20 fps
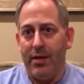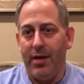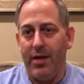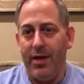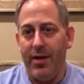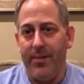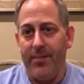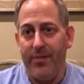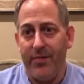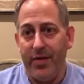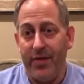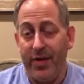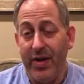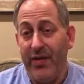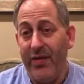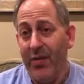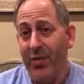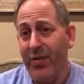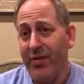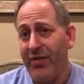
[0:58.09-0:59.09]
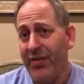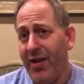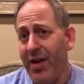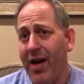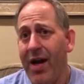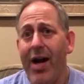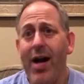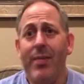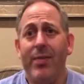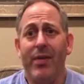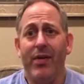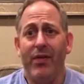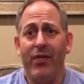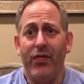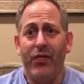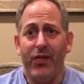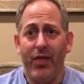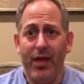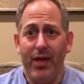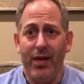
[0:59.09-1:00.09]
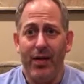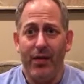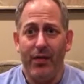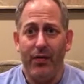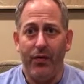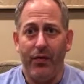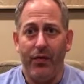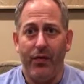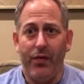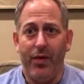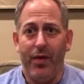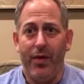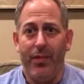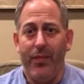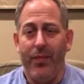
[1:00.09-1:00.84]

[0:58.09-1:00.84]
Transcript: or even what's common sense.